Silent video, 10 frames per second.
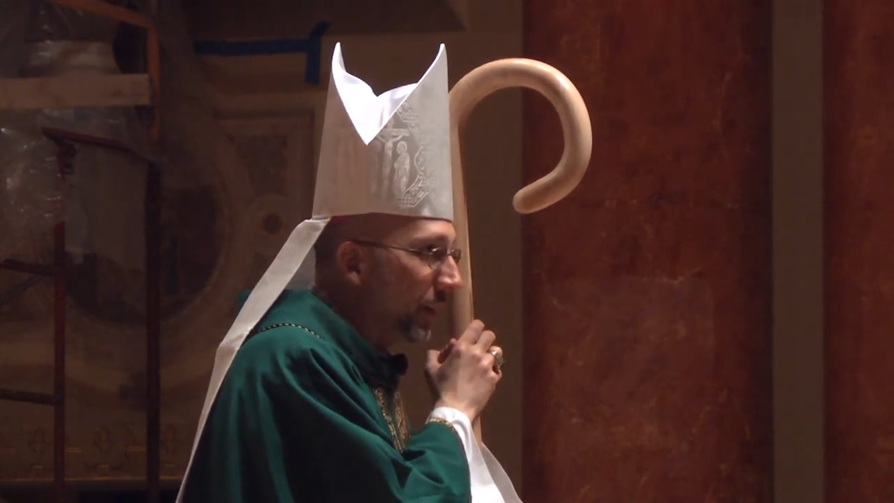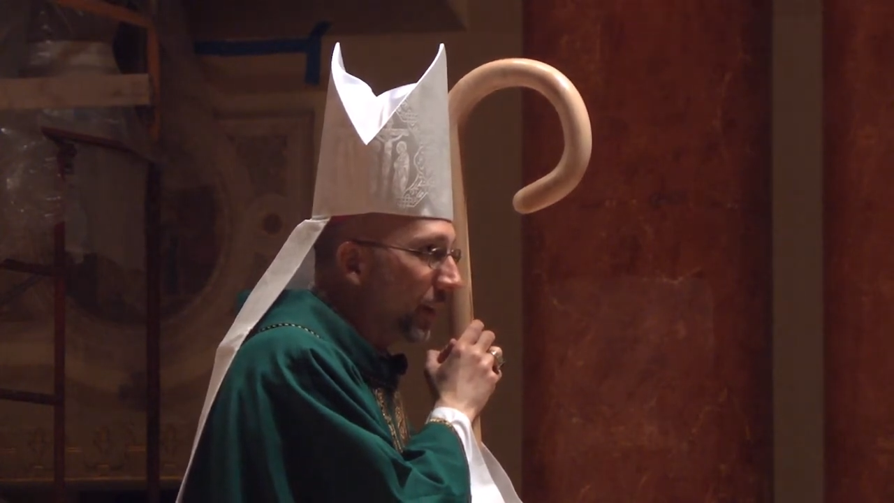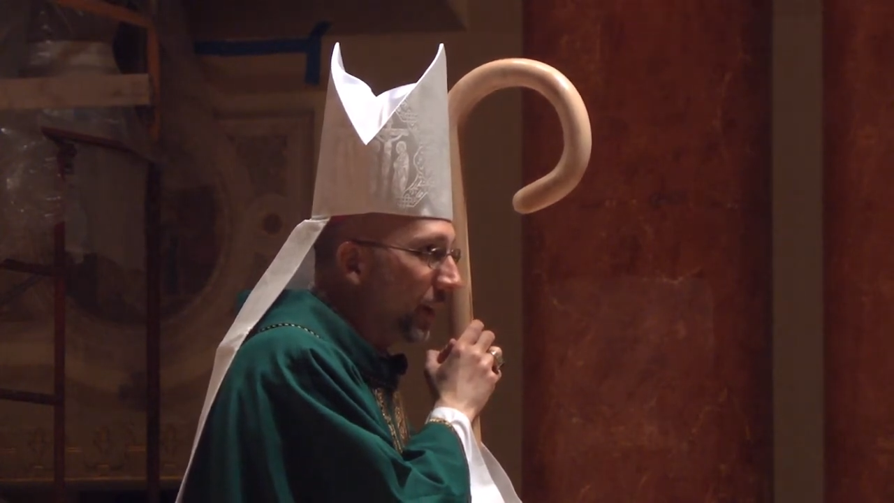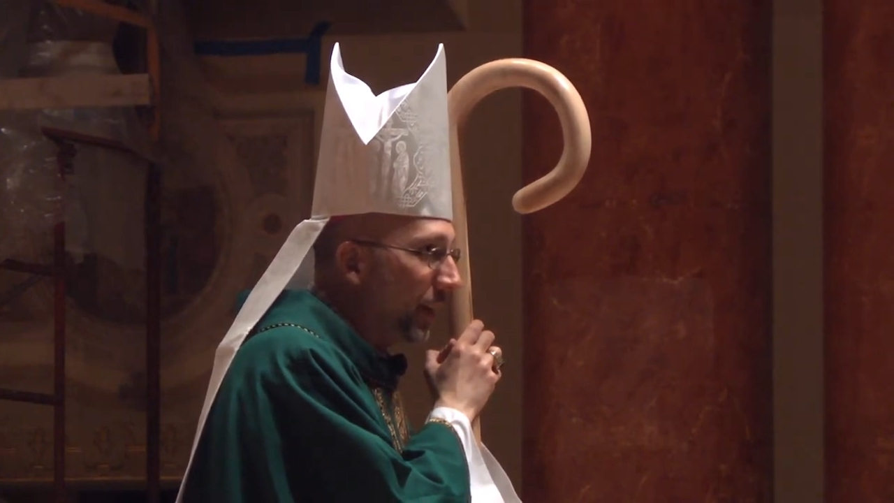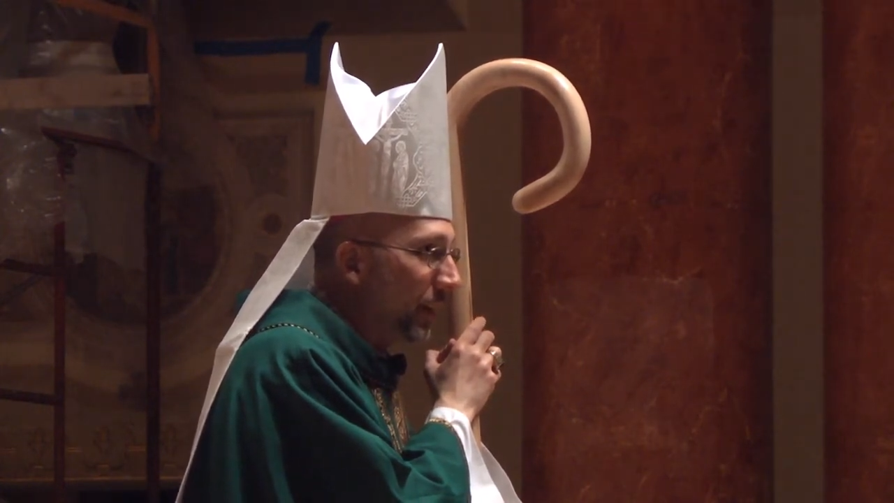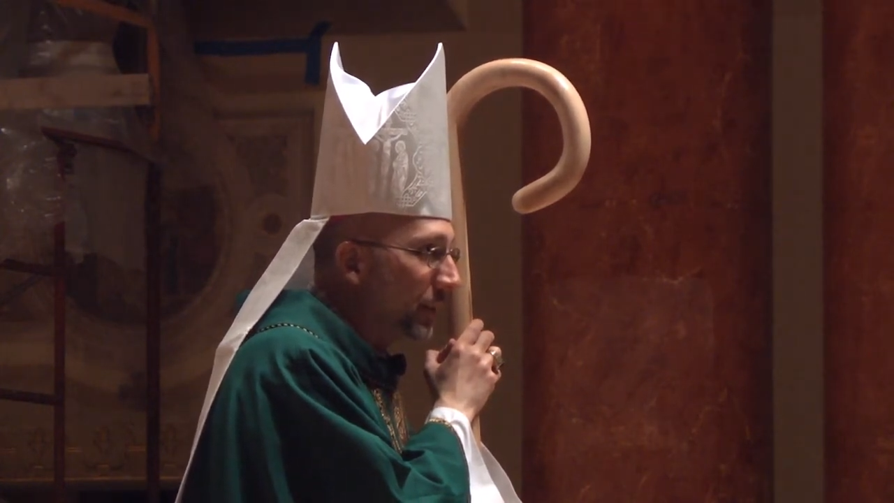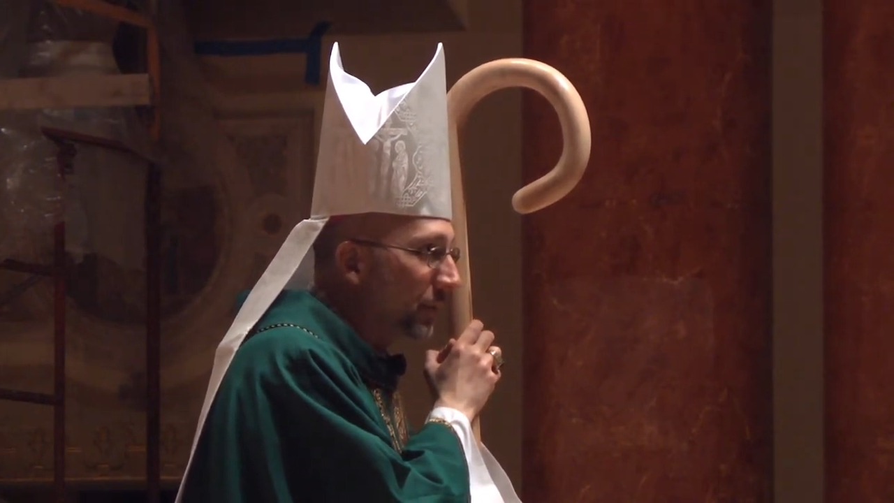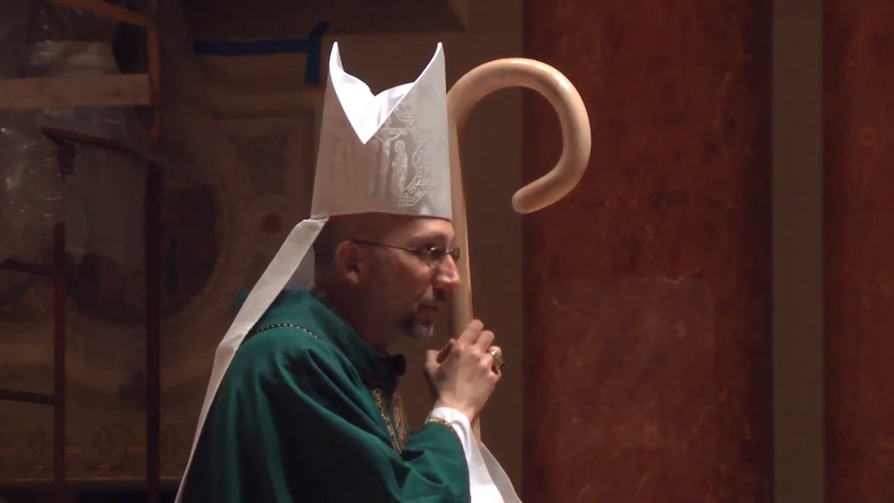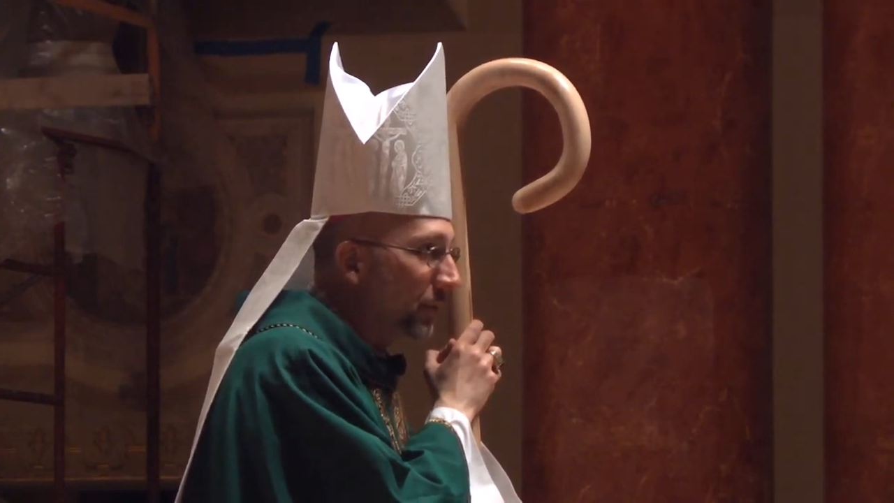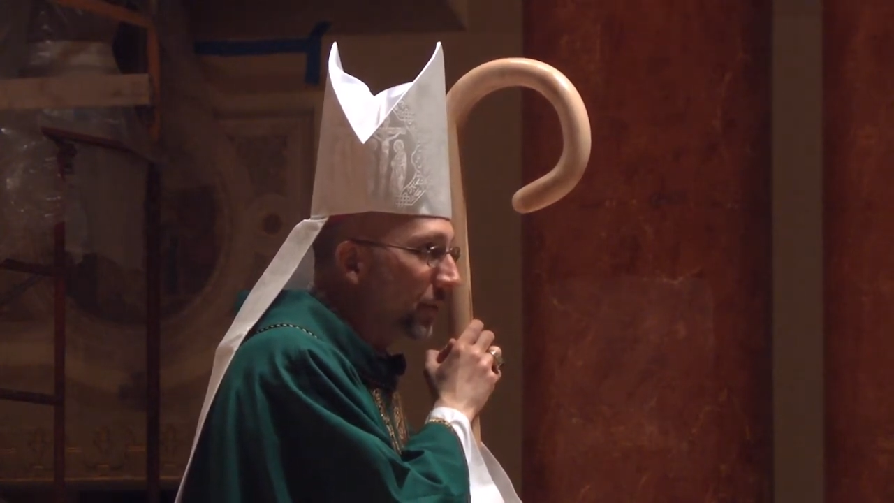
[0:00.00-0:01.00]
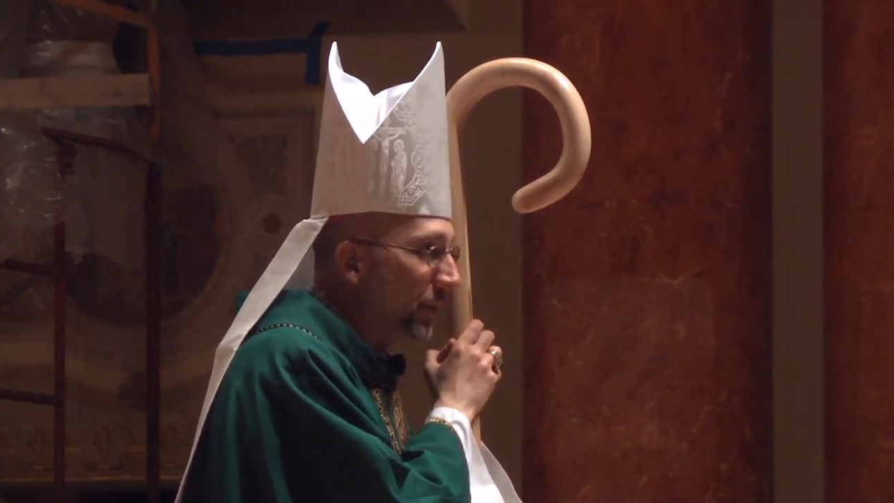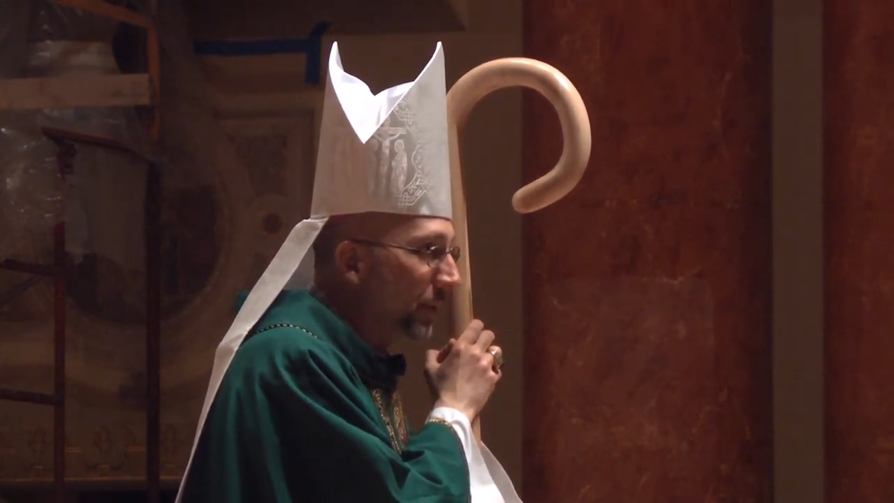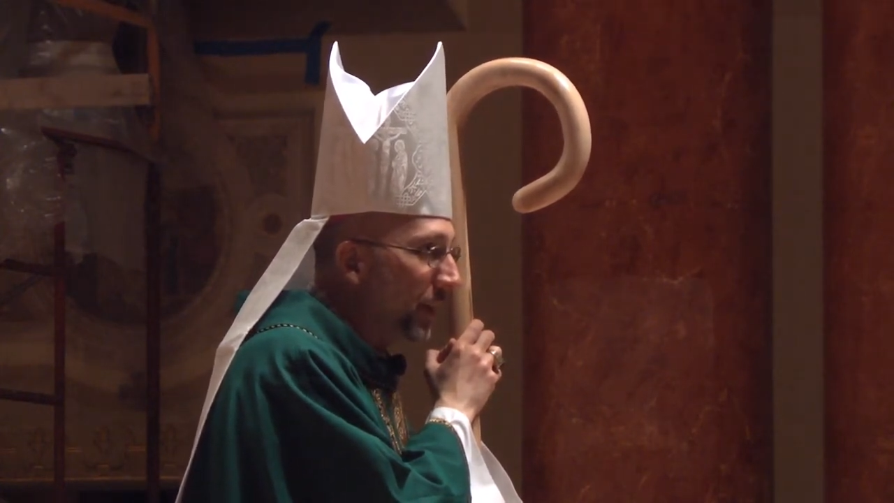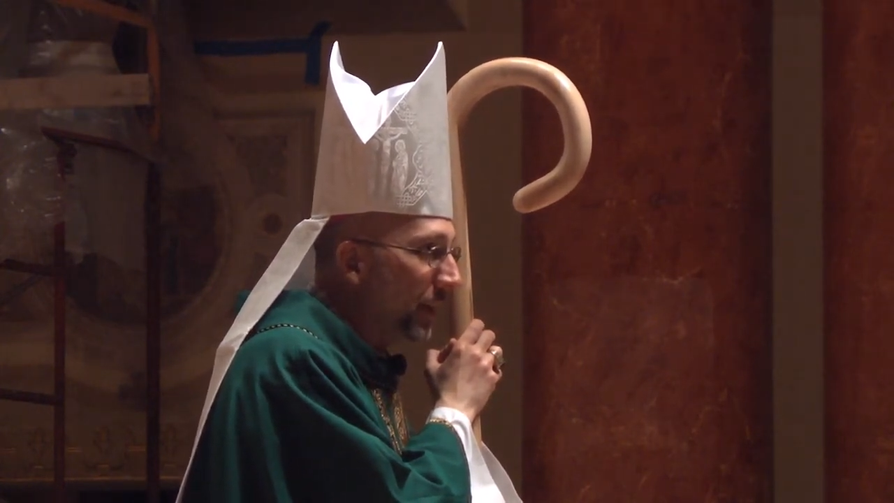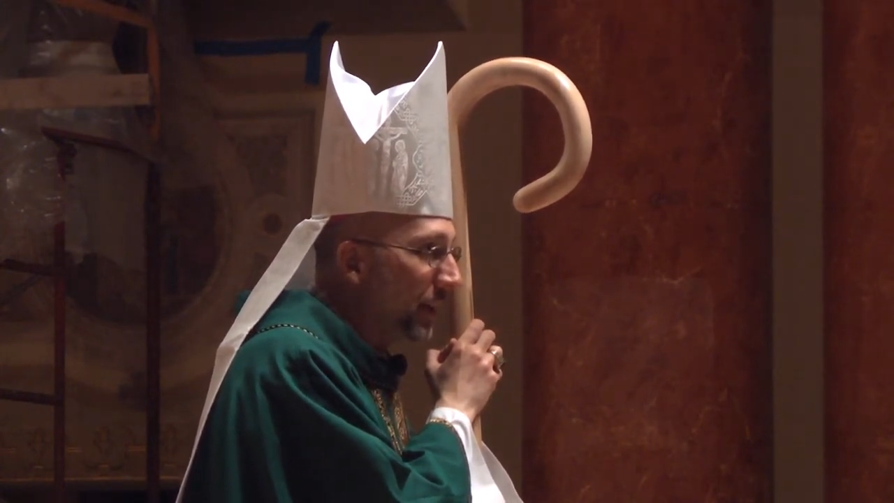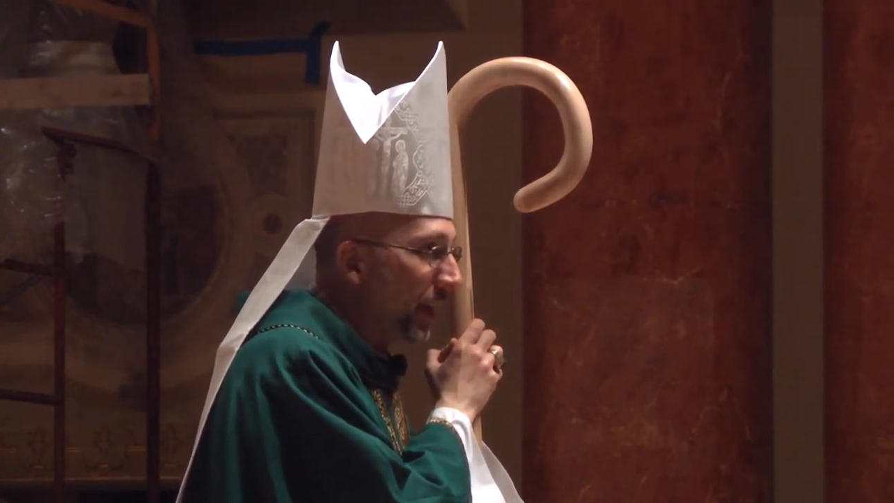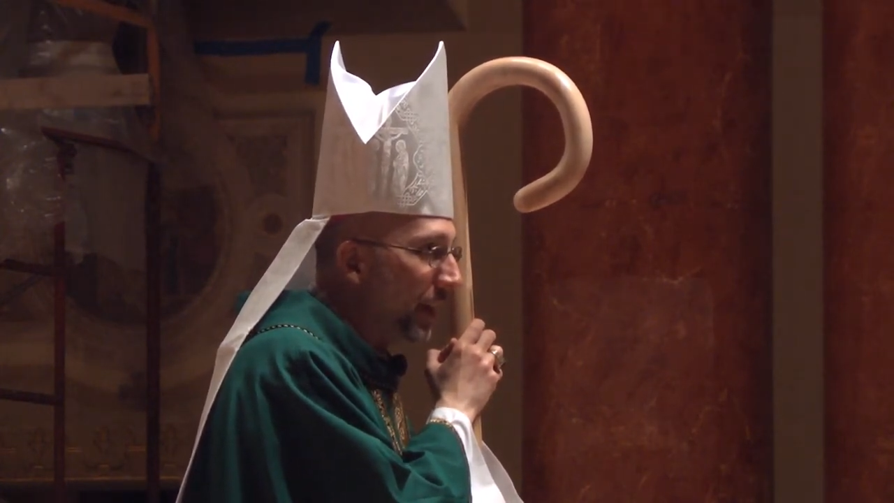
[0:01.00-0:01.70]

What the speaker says: And if you feel that it